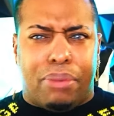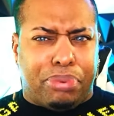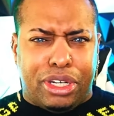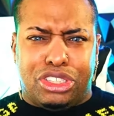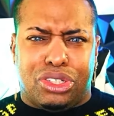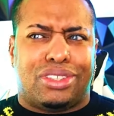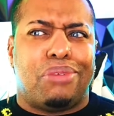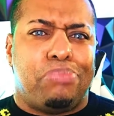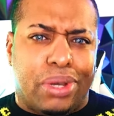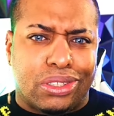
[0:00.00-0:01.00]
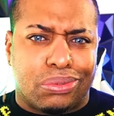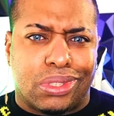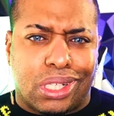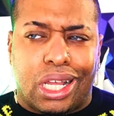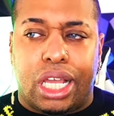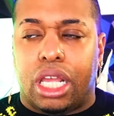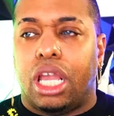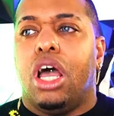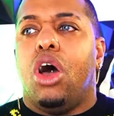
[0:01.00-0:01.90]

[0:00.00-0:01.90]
I'm pretty sure the belt was a lady.